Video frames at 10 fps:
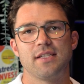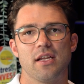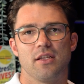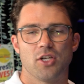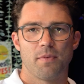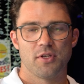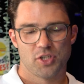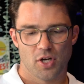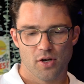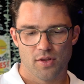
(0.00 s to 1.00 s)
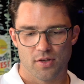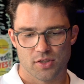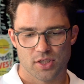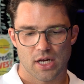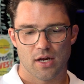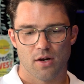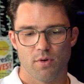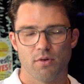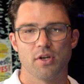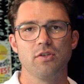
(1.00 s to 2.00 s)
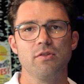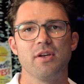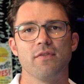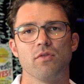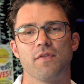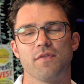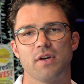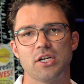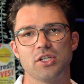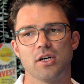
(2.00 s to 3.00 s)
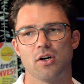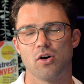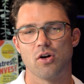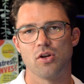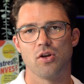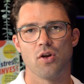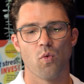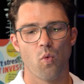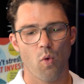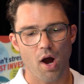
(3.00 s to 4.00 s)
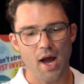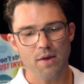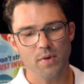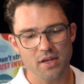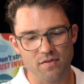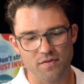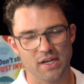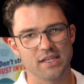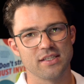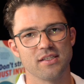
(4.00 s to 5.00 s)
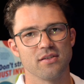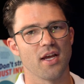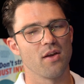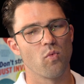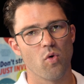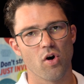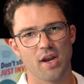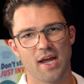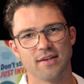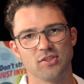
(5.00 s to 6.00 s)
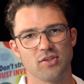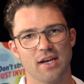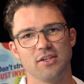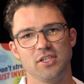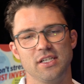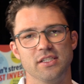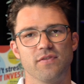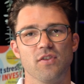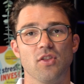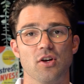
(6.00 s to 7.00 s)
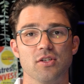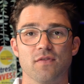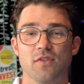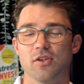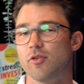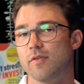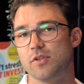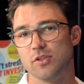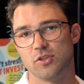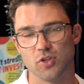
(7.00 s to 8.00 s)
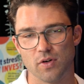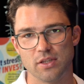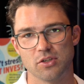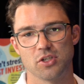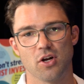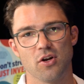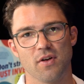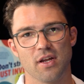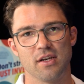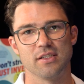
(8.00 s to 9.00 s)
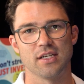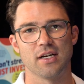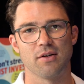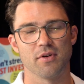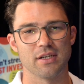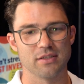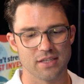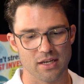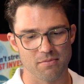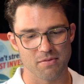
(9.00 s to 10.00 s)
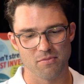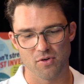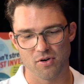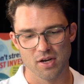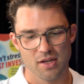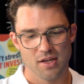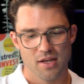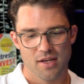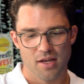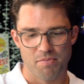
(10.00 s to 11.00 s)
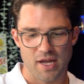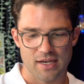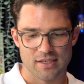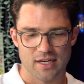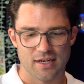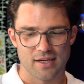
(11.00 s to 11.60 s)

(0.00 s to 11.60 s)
said at the top of the show that we were going to do a bit of a refresher on why we invest and what our strategy is. For those of you who have just joined the show and want to understand a bit more about